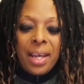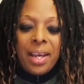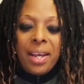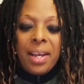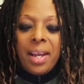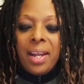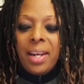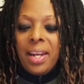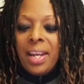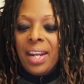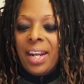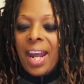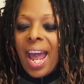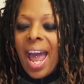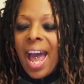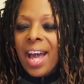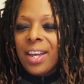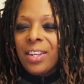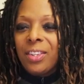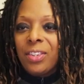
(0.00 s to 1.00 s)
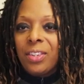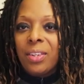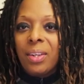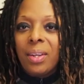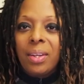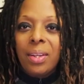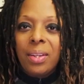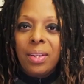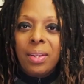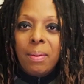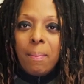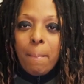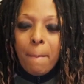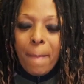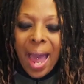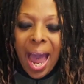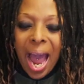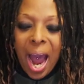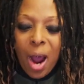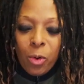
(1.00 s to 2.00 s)
and it has
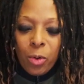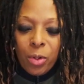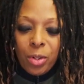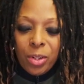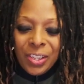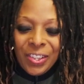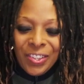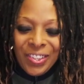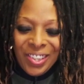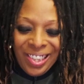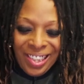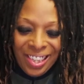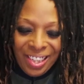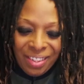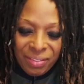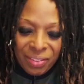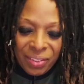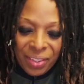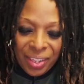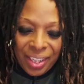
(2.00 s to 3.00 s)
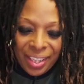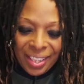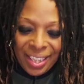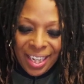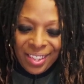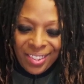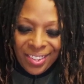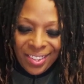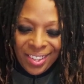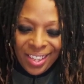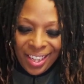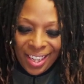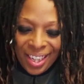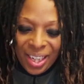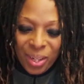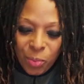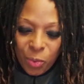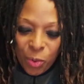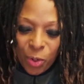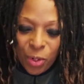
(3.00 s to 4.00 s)
power delivery. That's the
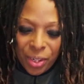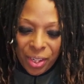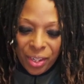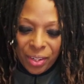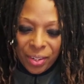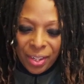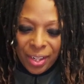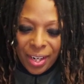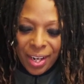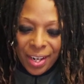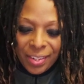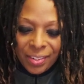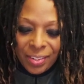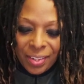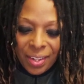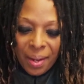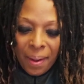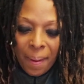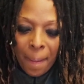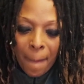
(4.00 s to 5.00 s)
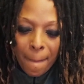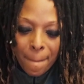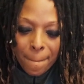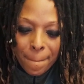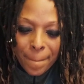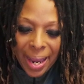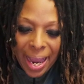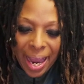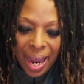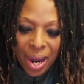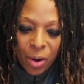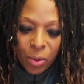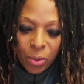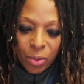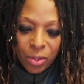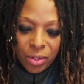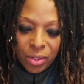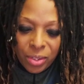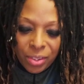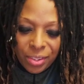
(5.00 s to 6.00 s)
key word here, guys.
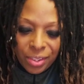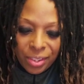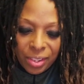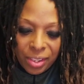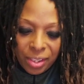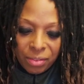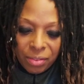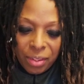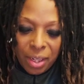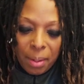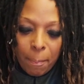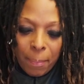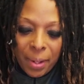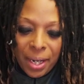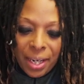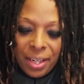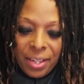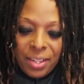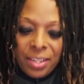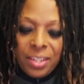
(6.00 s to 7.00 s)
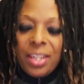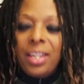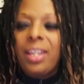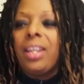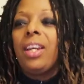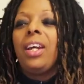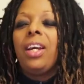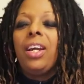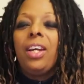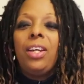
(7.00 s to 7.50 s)
power delivery, PD.